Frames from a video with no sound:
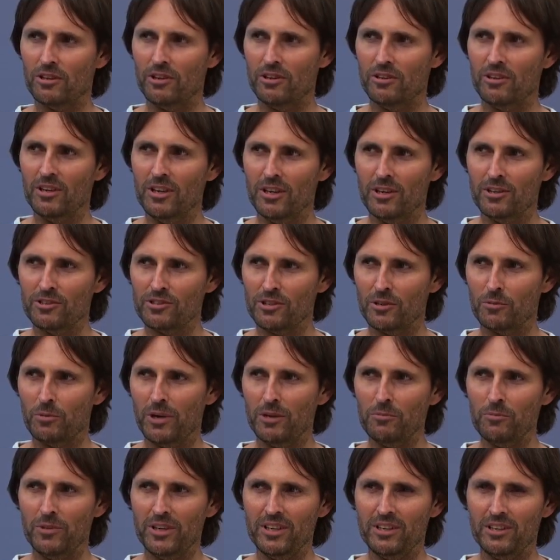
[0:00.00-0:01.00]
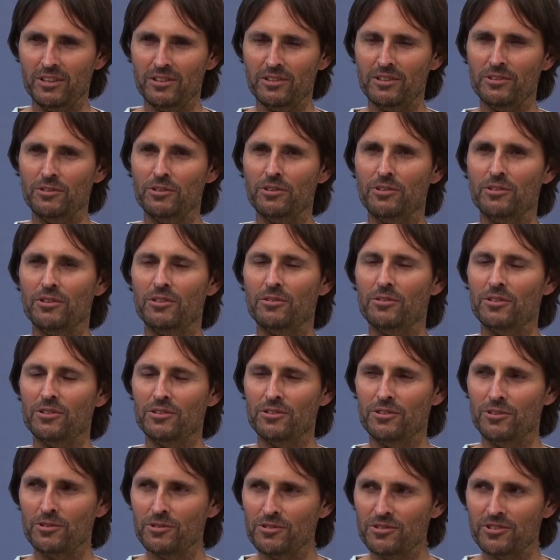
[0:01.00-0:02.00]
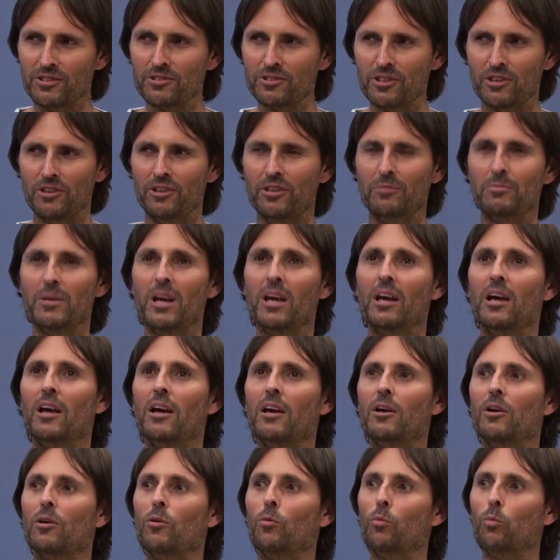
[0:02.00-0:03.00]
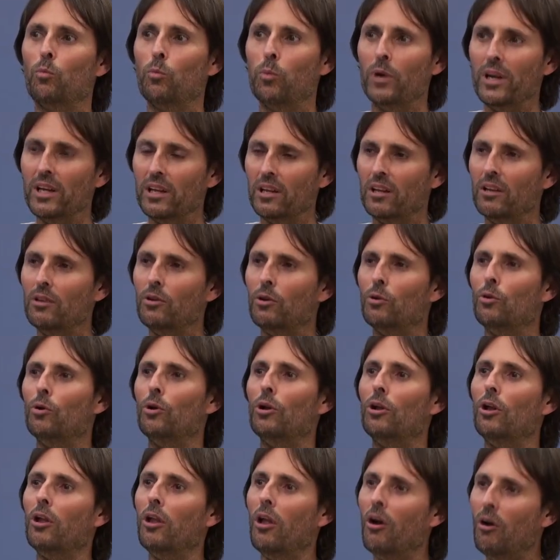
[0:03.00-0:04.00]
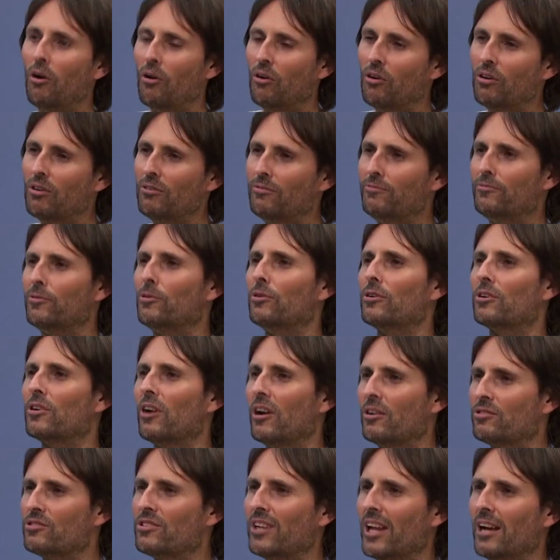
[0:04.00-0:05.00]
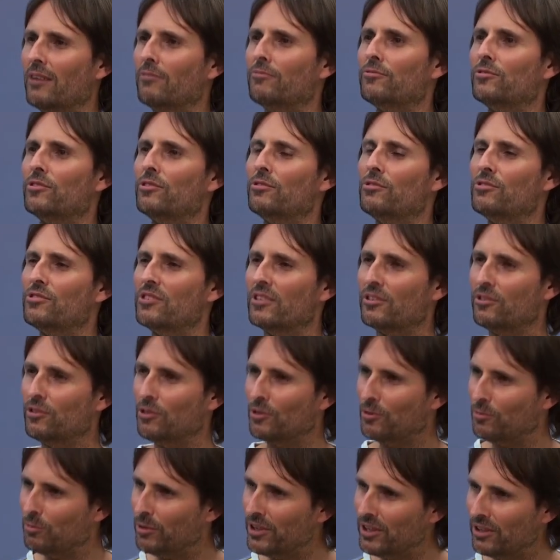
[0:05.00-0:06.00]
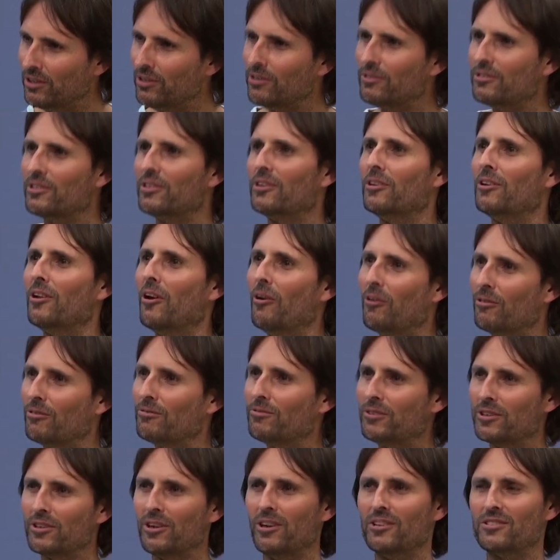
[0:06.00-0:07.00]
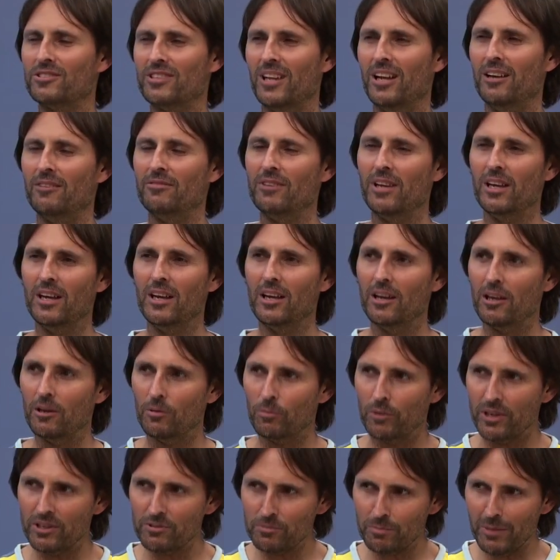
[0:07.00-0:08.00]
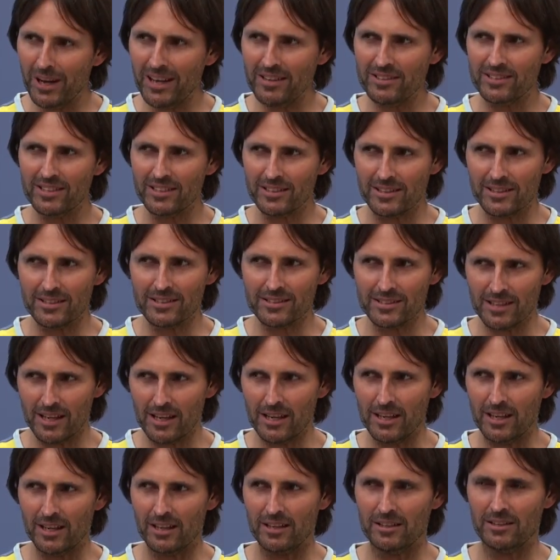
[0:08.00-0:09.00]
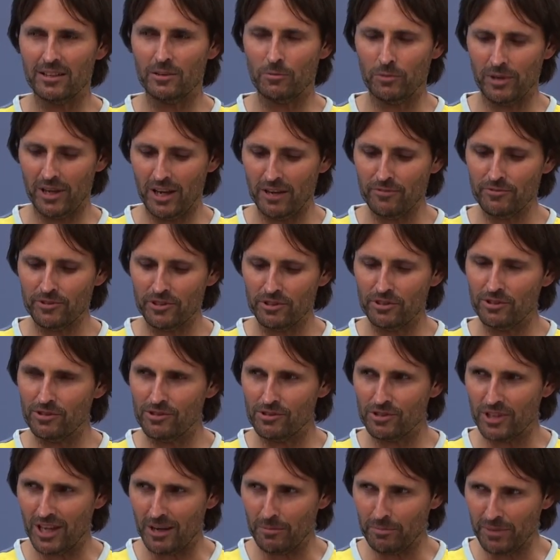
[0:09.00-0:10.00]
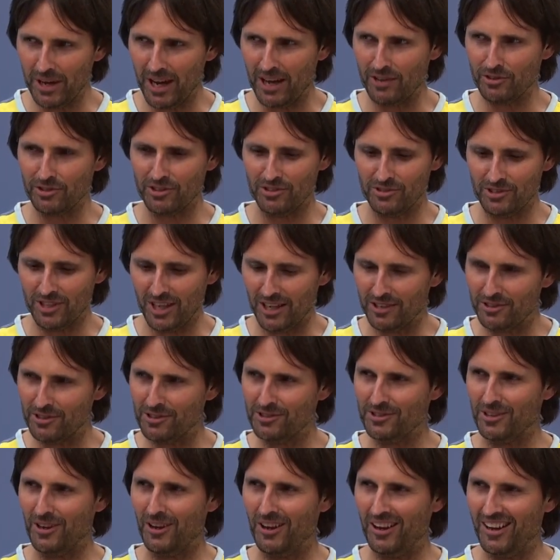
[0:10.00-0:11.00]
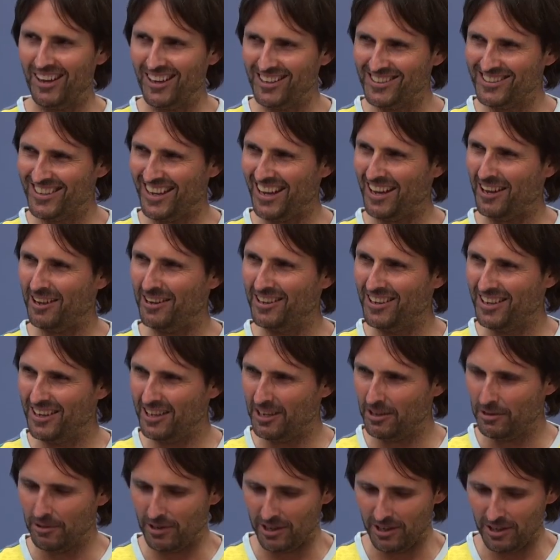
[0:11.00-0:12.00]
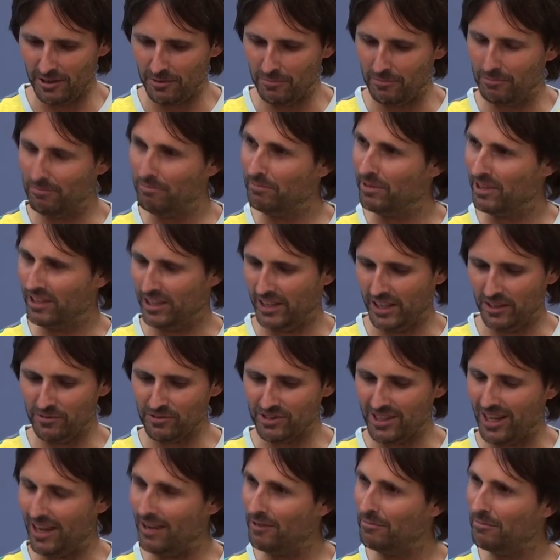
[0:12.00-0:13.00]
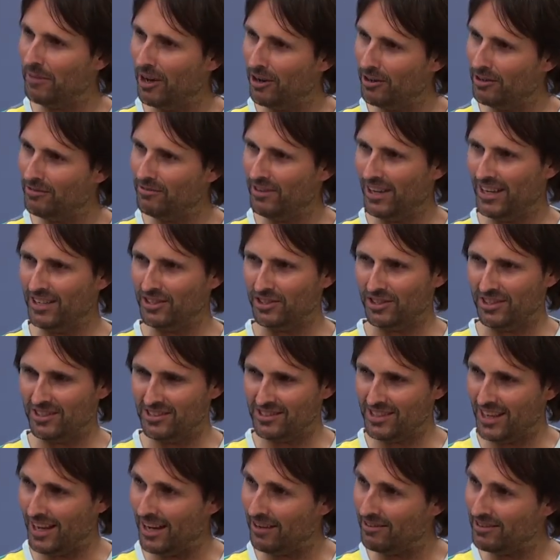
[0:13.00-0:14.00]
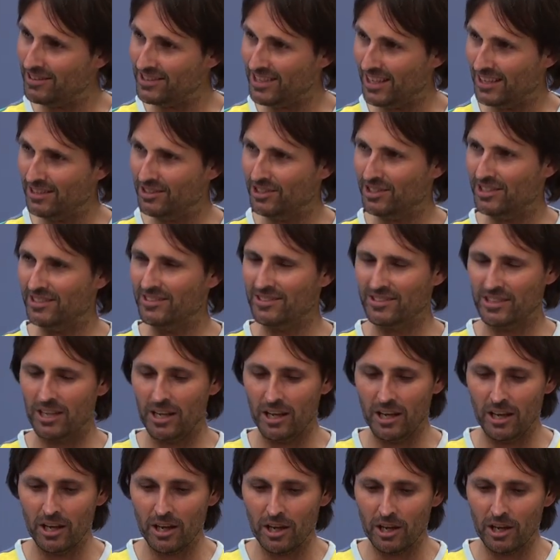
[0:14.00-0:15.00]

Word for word: So when we use the term will or long for God's love, using your will to long for God's love, we're basically saying that we have to use our passions, our desires, our beliefs, our motivations, our intentions,